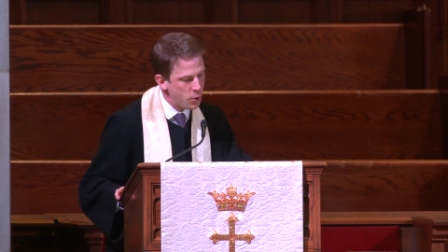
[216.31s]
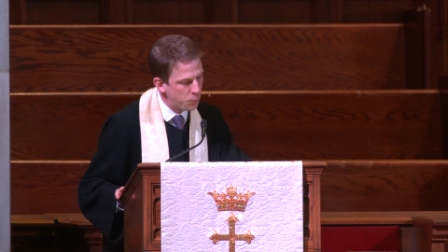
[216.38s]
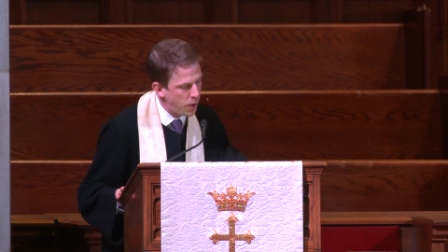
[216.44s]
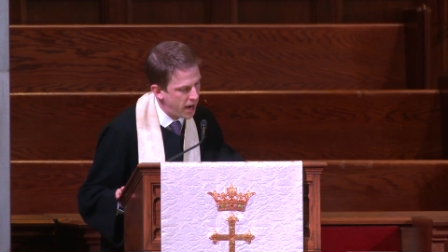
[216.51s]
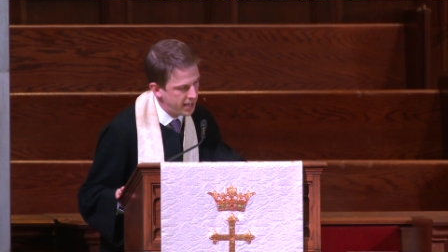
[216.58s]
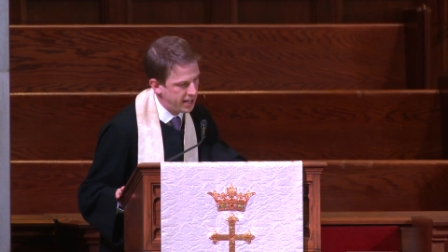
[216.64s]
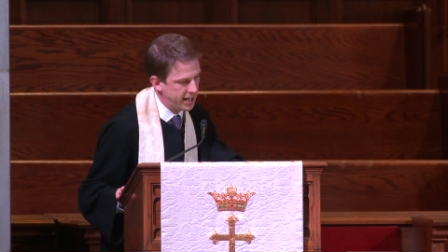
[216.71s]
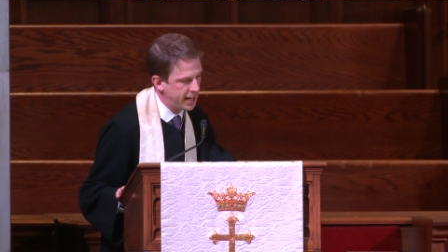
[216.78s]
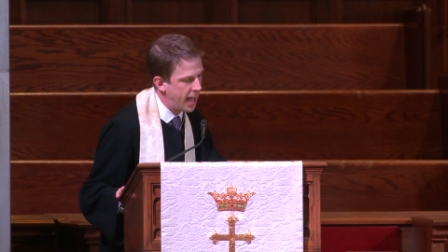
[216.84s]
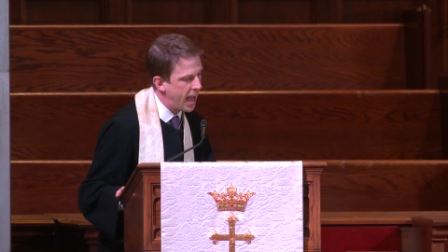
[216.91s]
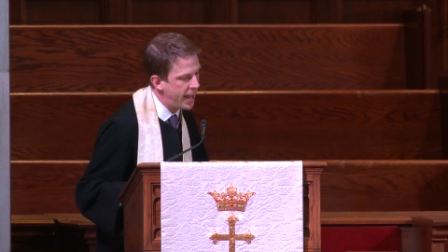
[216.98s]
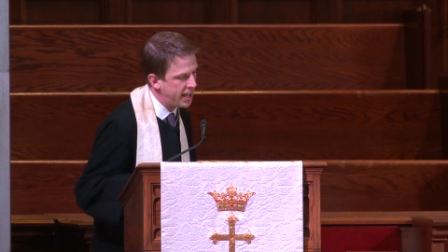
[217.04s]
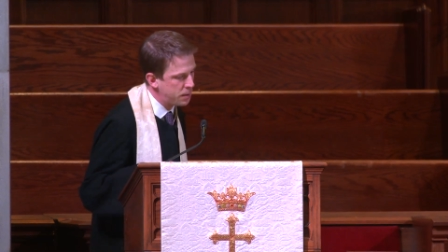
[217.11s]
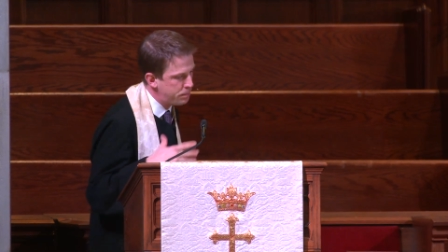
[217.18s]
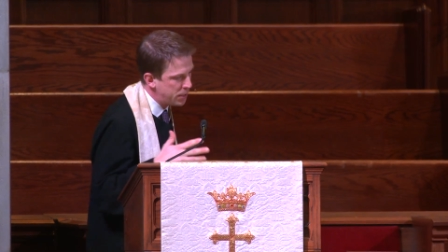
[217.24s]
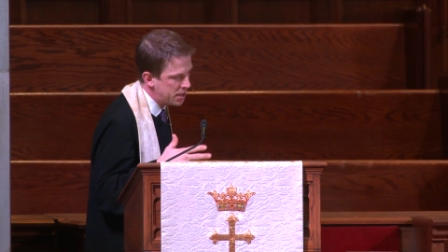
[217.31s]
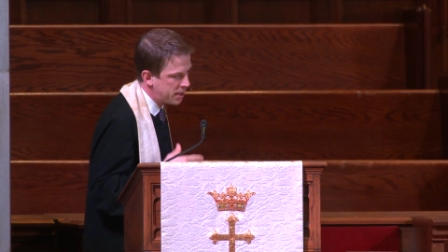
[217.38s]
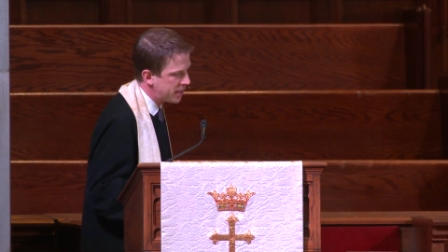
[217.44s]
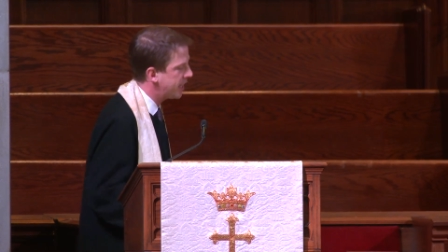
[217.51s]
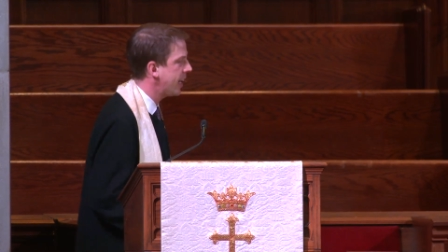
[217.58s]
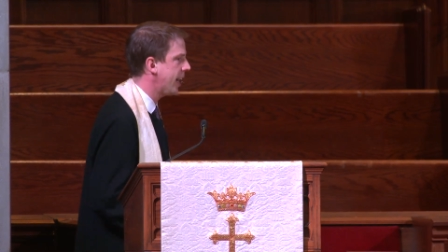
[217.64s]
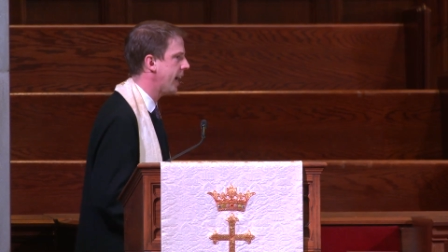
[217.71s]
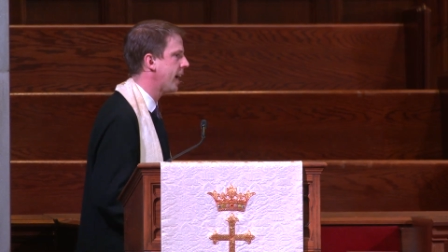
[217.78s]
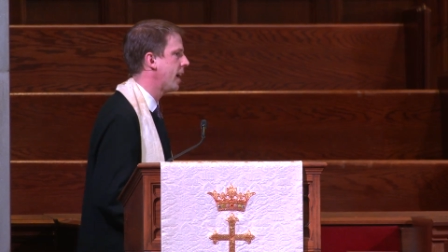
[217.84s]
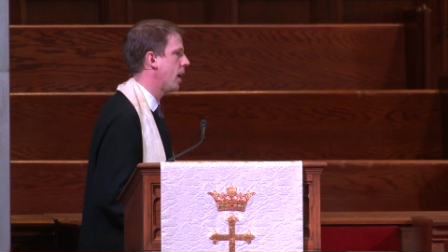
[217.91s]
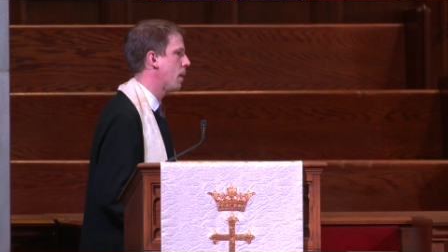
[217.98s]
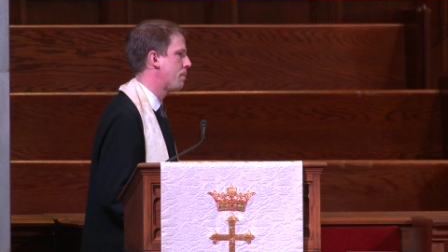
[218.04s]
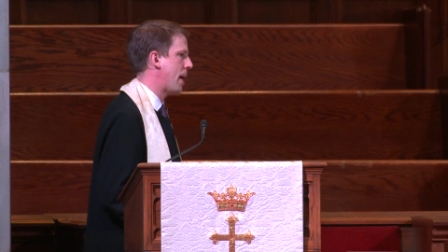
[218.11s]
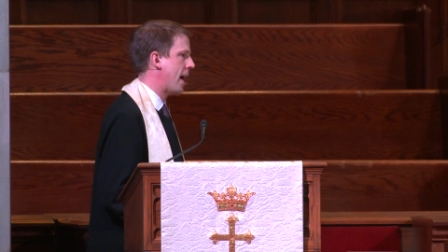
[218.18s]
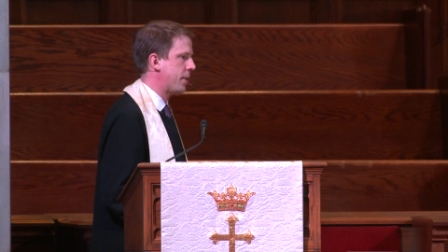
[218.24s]
writing, I had been thinking
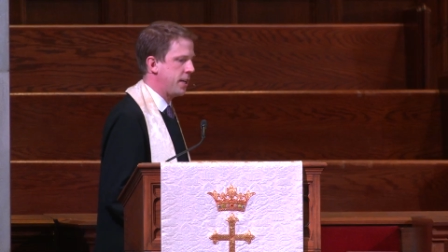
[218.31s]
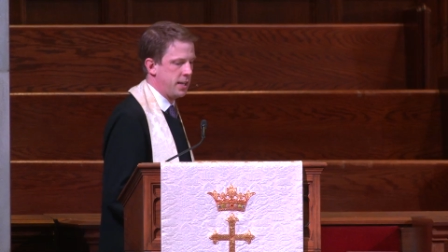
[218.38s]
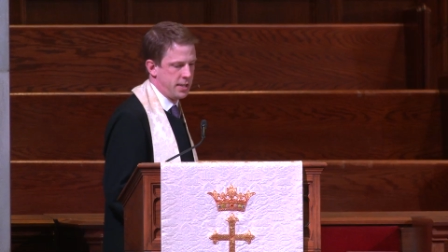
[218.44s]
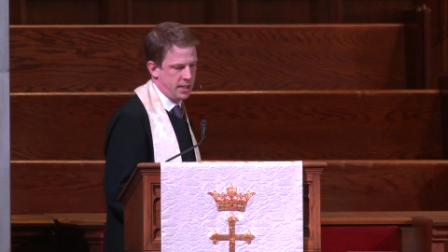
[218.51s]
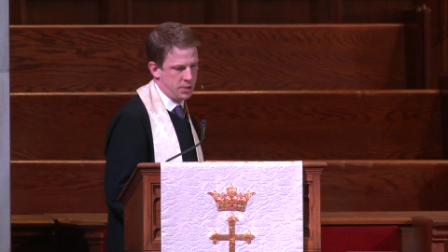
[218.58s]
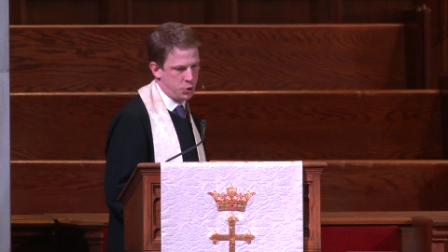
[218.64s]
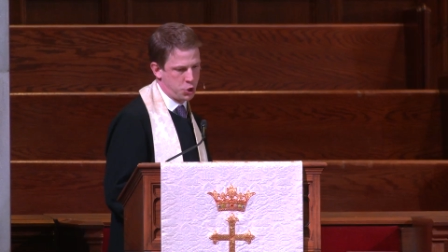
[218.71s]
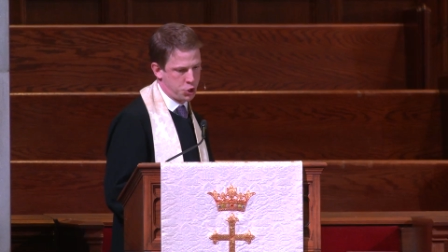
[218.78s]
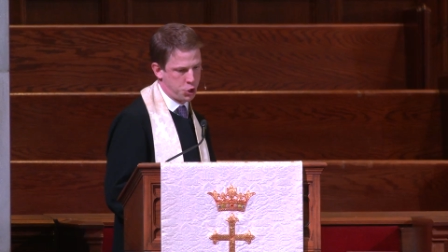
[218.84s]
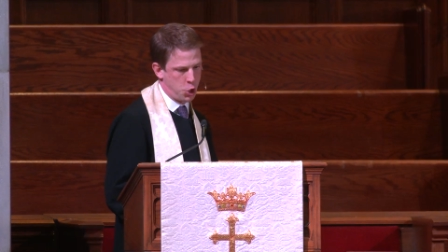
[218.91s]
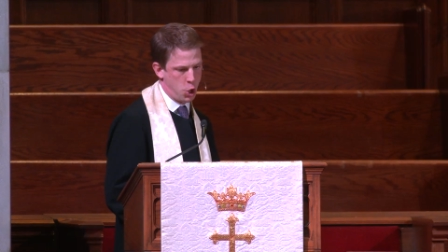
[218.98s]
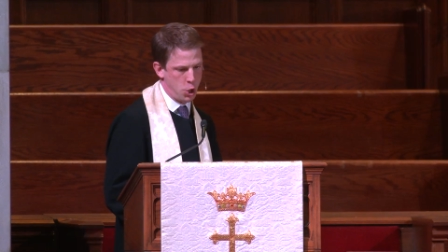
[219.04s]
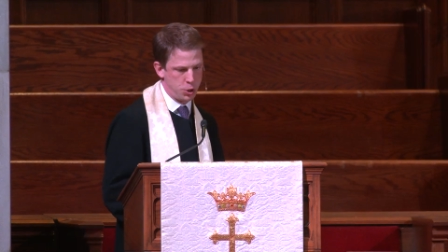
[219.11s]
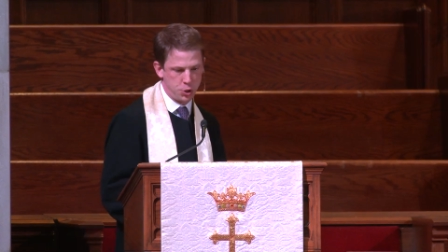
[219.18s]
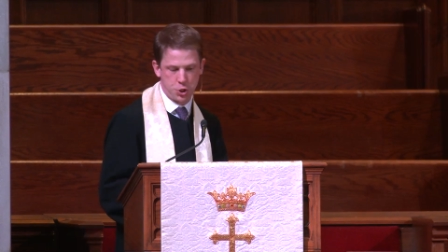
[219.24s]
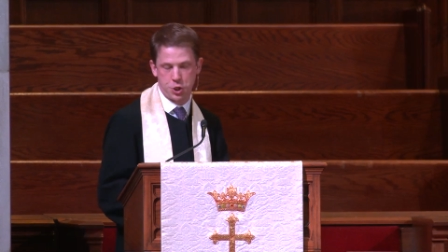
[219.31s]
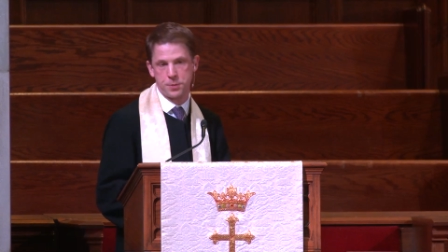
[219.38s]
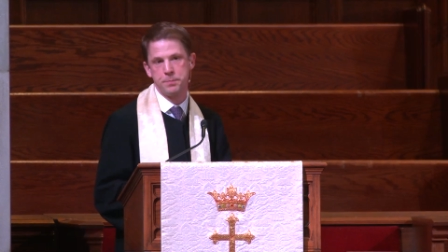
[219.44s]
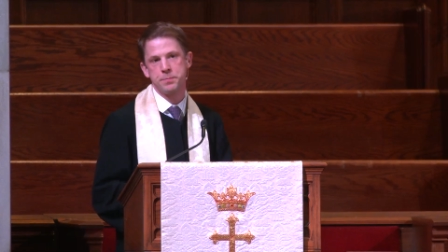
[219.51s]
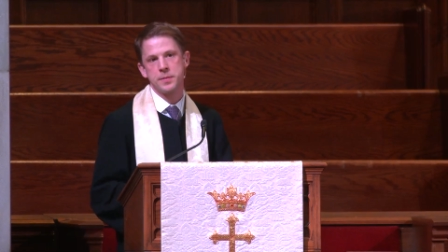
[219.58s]
about it in church